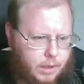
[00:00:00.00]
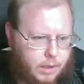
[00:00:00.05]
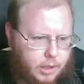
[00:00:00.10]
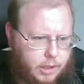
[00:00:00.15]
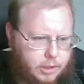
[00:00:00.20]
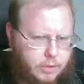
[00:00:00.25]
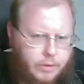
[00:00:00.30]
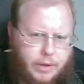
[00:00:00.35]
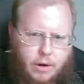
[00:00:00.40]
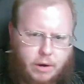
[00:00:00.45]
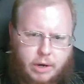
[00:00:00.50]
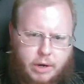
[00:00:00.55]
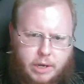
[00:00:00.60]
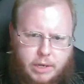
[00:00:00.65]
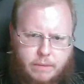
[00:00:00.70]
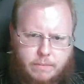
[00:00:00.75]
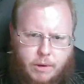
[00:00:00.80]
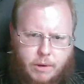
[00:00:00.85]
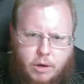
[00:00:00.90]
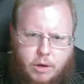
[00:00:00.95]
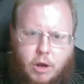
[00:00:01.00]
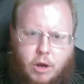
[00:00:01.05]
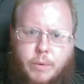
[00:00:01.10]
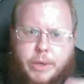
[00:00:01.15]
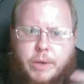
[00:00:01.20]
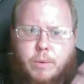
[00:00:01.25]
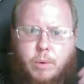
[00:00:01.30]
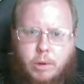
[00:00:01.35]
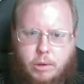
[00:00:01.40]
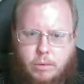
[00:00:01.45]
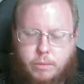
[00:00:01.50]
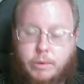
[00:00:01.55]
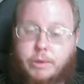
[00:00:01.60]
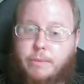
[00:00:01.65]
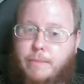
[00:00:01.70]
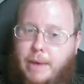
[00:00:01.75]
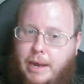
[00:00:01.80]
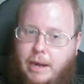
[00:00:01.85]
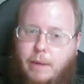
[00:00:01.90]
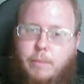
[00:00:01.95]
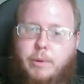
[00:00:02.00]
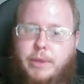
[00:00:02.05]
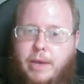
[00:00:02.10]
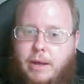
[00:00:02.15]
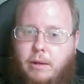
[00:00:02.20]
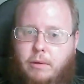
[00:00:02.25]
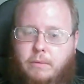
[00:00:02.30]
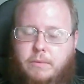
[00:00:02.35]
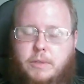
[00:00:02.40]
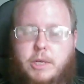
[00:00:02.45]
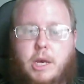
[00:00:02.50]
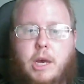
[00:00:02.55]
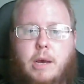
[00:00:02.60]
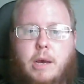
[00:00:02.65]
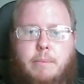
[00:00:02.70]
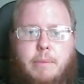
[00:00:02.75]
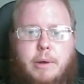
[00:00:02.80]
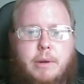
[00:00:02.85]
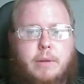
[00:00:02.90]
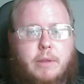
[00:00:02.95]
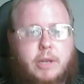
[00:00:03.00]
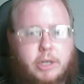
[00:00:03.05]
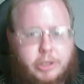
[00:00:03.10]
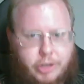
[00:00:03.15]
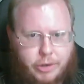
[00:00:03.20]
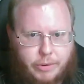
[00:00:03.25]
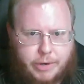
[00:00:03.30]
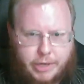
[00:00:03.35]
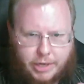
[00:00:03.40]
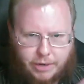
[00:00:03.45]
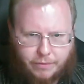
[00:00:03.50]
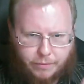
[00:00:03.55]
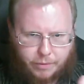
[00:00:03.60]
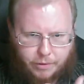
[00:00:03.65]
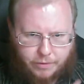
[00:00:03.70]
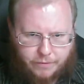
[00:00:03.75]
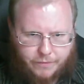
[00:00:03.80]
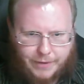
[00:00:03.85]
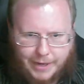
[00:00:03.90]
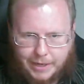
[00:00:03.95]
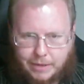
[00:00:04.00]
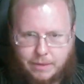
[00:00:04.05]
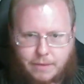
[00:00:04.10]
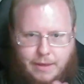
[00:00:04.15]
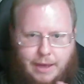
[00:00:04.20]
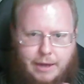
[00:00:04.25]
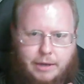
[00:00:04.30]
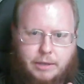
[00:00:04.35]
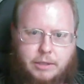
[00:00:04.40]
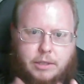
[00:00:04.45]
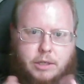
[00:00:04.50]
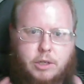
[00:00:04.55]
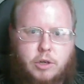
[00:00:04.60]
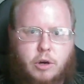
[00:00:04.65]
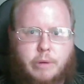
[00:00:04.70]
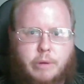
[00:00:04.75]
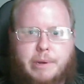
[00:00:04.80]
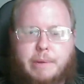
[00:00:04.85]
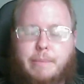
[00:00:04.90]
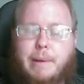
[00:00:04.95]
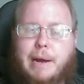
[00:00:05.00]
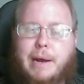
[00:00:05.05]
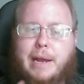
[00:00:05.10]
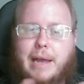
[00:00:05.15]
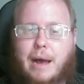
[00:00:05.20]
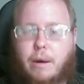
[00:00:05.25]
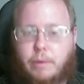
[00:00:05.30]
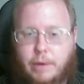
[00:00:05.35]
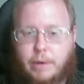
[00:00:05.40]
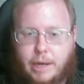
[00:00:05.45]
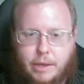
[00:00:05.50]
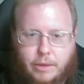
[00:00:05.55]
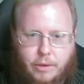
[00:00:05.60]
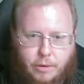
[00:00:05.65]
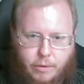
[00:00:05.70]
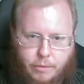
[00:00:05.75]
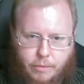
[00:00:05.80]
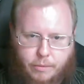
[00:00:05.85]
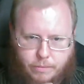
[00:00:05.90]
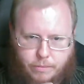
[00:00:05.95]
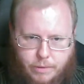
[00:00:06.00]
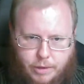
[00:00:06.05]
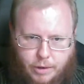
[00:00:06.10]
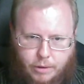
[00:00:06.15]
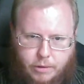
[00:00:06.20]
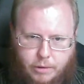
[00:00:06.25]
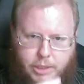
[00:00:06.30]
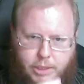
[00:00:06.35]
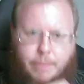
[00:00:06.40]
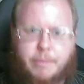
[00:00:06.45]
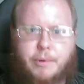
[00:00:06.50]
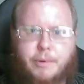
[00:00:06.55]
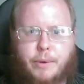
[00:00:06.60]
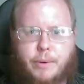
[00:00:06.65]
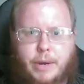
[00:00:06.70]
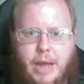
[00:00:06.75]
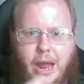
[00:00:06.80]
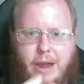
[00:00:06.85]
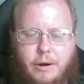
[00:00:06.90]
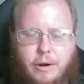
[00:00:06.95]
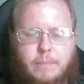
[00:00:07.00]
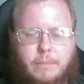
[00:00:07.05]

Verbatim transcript: And so they are they're co-equal with men and with elves, but they share a different fate that is determined by Aule, their their sub-creator.